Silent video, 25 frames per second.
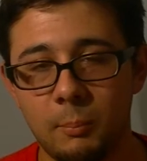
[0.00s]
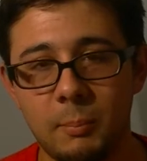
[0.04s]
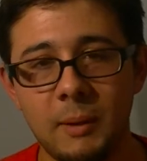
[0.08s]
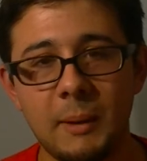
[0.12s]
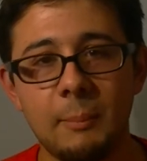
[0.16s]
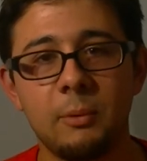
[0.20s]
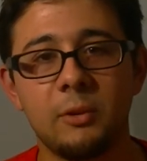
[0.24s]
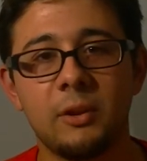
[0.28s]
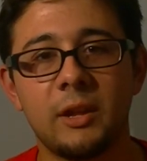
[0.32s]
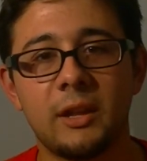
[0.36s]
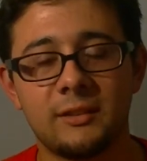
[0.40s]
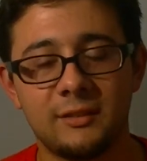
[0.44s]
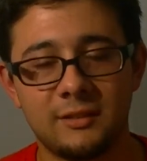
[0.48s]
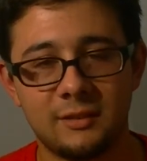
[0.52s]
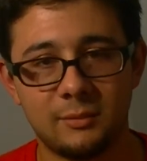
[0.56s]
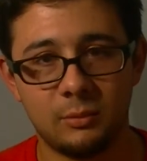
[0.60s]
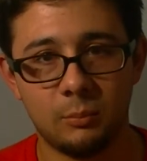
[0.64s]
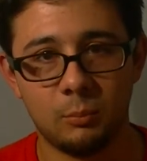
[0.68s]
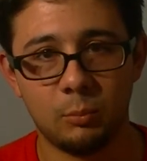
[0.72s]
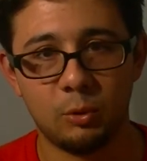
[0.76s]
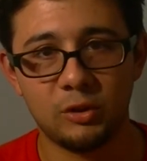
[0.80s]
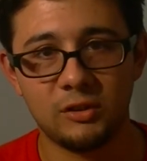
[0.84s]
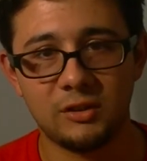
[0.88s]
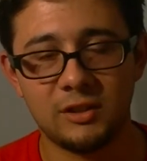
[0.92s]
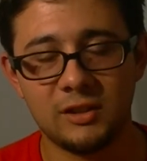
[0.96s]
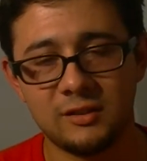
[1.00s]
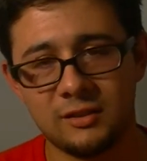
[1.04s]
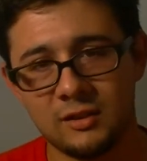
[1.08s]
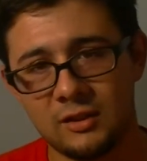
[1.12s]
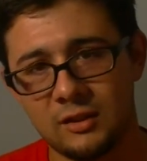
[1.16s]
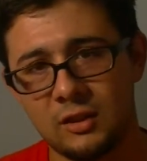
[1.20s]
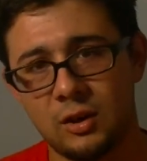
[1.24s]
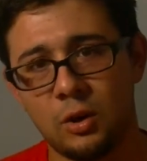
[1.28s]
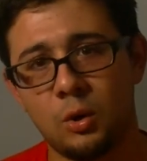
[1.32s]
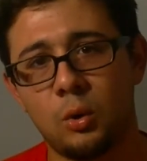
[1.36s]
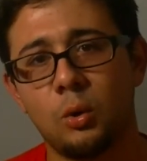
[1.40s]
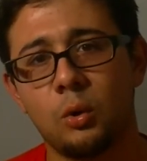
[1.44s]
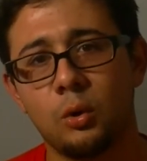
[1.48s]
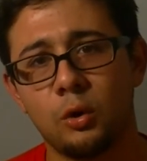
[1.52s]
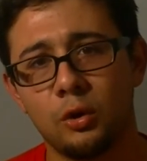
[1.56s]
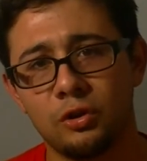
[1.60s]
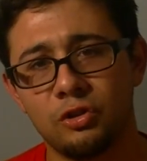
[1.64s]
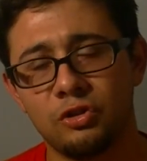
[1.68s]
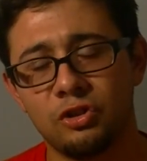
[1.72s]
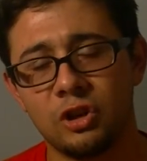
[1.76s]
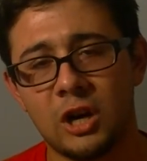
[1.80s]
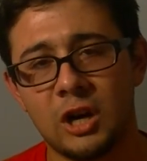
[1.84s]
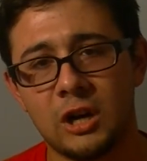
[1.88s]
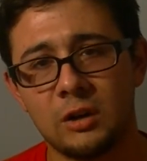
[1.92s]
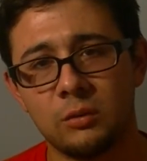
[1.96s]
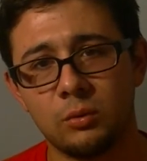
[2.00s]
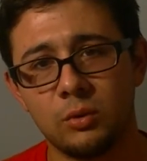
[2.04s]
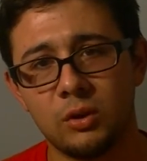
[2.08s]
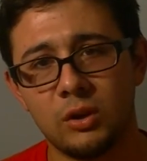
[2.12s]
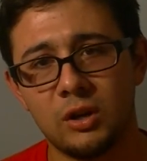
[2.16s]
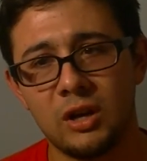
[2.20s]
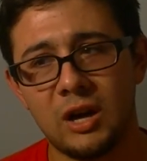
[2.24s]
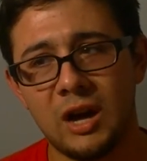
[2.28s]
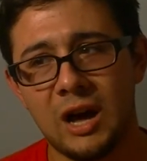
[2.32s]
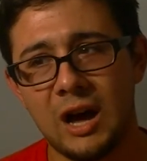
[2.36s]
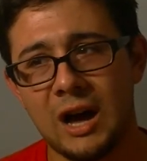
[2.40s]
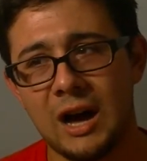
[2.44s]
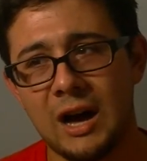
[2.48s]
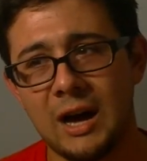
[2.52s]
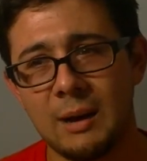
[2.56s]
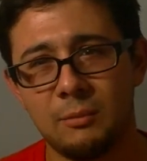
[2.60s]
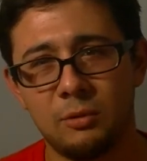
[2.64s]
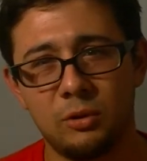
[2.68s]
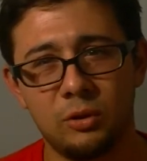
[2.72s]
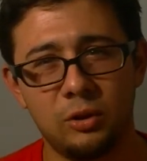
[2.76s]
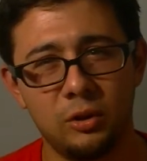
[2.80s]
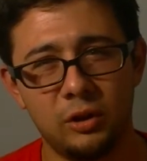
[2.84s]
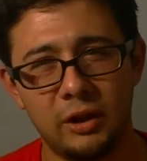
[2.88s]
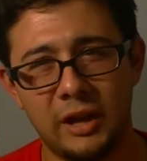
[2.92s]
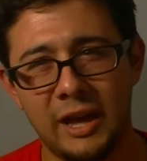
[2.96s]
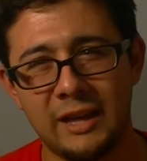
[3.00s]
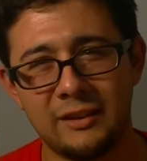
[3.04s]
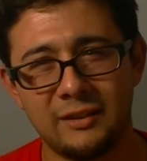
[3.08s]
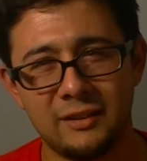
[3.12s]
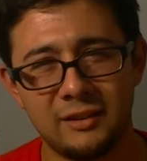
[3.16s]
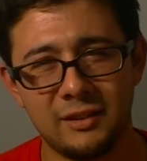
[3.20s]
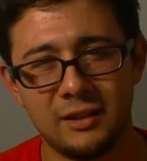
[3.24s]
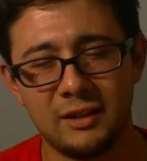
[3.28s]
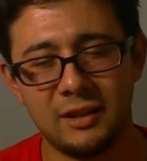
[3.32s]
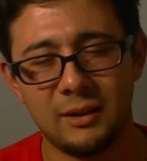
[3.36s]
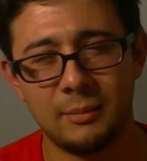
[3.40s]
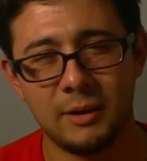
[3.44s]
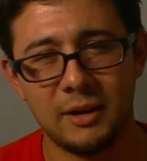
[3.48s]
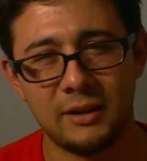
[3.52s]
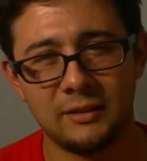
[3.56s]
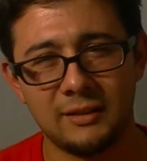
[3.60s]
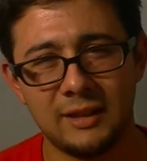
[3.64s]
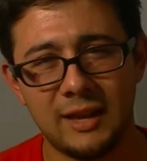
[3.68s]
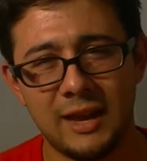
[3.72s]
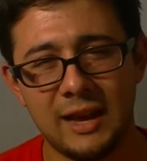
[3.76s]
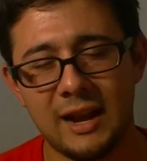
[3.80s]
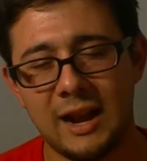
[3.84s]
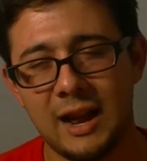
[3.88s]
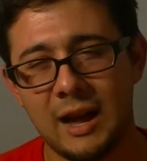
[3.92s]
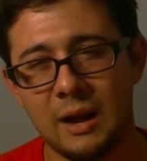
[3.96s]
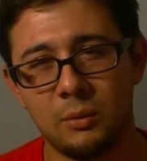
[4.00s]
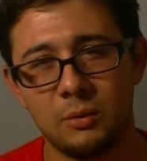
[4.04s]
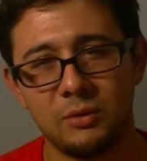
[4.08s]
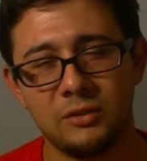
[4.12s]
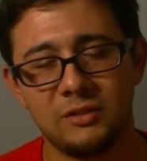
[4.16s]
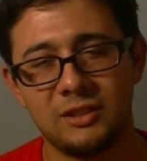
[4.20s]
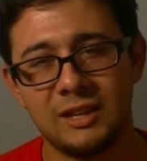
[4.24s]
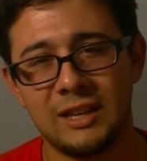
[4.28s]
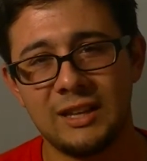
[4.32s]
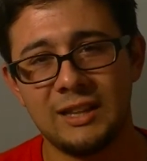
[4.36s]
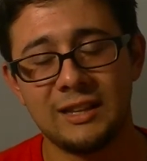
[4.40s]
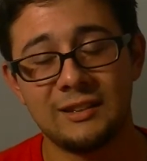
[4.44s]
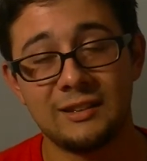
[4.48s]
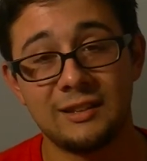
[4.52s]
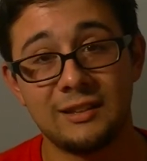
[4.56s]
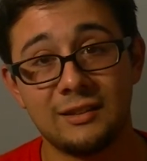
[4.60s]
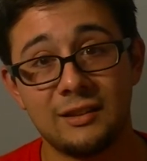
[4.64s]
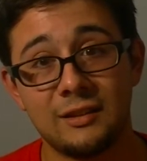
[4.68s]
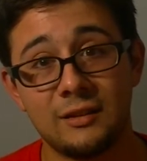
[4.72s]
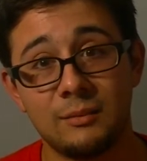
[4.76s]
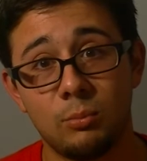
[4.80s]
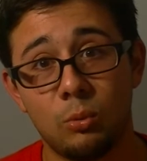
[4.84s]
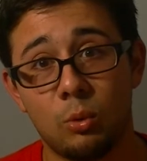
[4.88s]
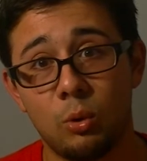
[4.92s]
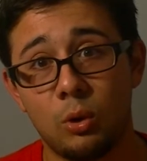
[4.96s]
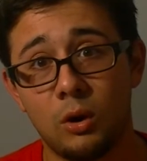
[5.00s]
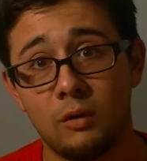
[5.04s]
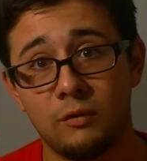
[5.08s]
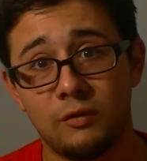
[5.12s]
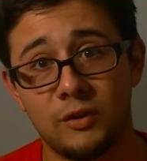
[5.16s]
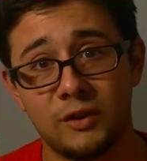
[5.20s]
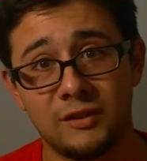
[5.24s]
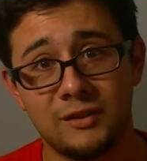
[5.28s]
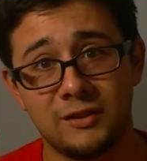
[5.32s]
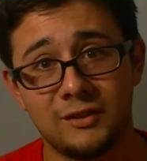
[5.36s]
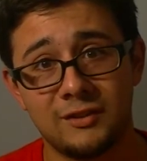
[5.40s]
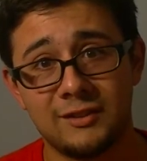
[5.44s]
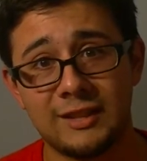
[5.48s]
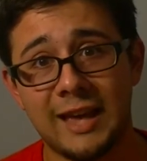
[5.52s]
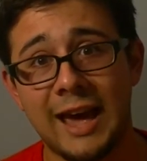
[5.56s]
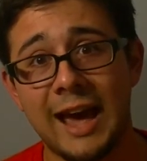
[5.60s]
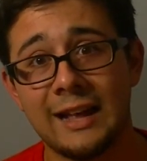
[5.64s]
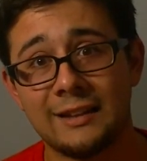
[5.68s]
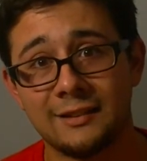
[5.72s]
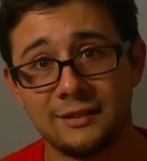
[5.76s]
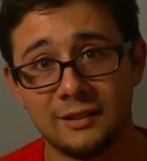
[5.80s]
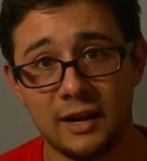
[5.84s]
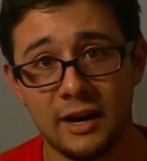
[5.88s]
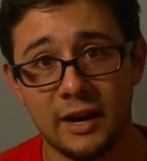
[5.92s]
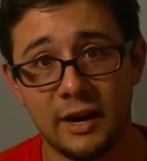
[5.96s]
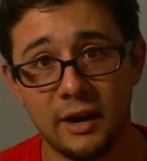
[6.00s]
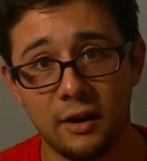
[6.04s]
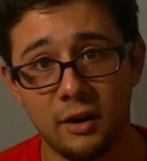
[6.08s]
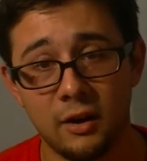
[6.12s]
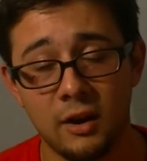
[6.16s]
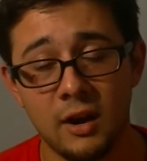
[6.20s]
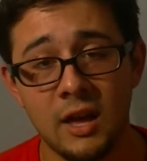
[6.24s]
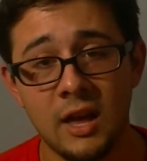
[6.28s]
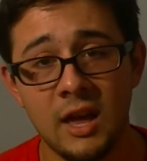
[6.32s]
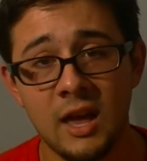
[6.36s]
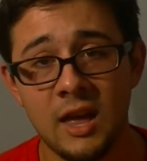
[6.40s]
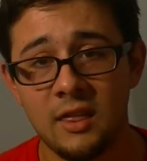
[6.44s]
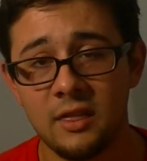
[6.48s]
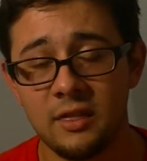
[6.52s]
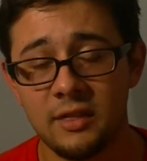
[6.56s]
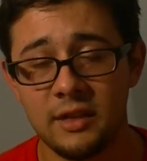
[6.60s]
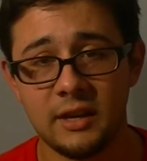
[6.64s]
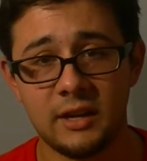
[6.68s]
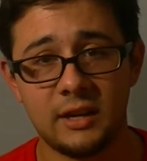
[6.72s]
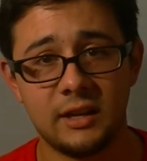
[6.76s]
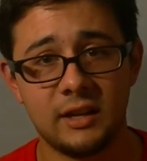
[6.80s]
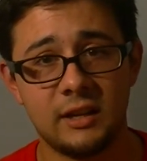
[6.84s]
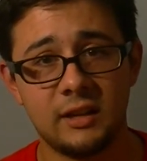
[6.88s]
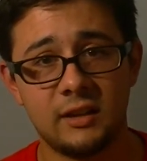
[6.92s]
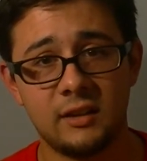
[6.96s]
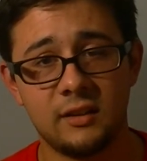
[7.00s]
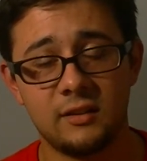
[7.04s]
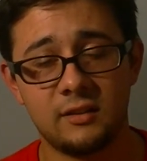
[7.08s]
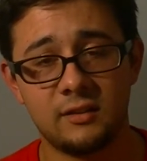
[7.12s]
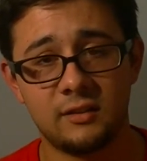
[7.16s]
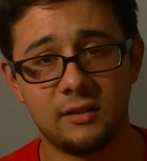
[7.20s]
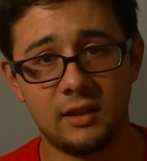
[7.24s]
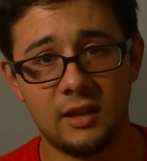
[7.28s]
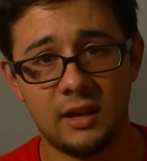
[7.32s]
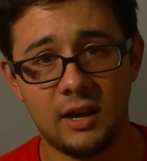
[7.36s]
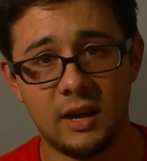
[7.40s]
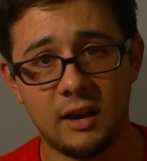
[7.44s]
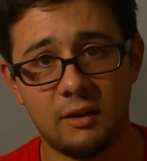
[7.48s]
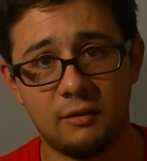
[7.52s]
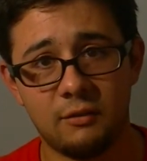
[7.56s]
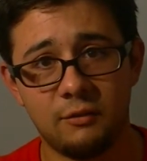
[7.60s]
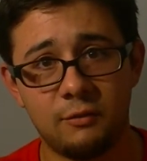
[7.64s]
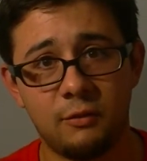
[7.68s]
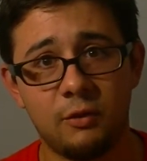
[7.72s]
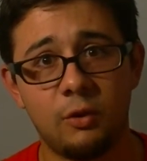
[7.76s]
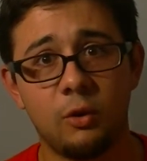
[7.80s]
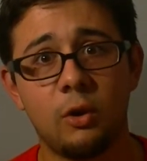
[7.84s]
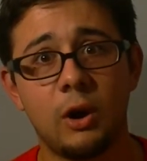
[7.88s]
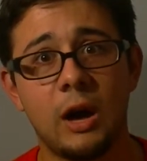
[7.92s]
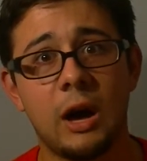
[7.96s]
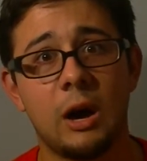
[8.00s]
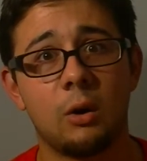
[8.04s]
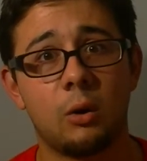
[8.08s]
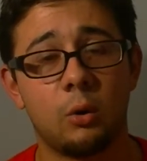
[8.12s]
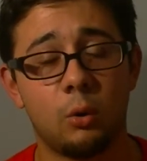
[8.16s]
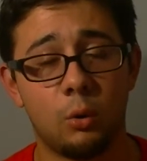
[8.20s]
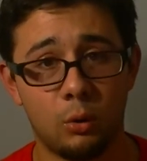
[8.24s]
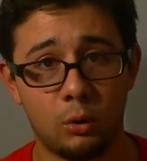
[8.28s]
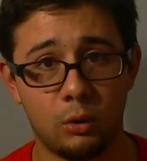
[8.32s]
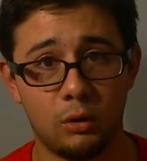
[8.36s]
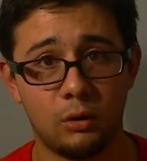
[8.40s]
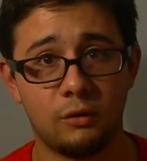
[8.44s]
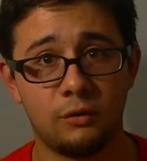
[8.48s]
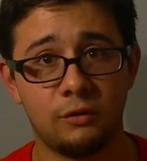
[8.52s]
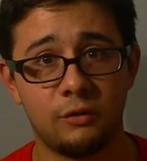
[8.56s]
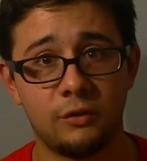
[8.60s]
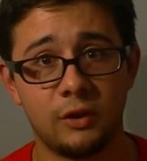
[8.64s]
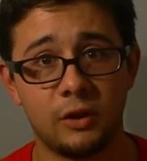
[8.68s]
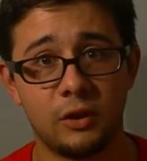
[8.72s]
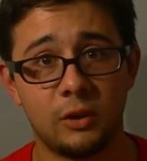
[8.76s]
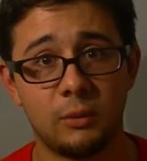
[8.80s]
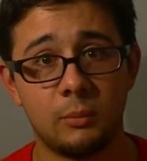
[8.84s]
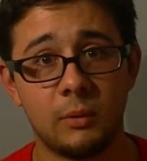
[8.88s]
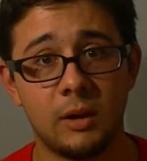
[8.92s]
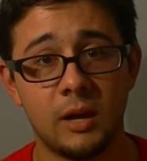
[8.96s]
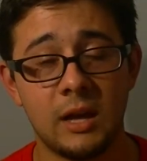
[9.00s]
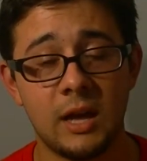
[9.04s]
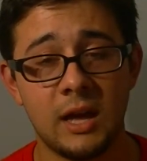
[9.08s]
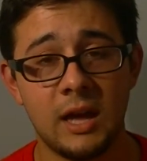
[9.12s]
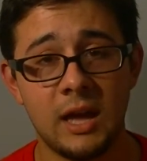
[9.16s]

people that's put this in the horror genre, I'm a little hesitant about that. I would say that this is more of a satire than it is a full-out horror film.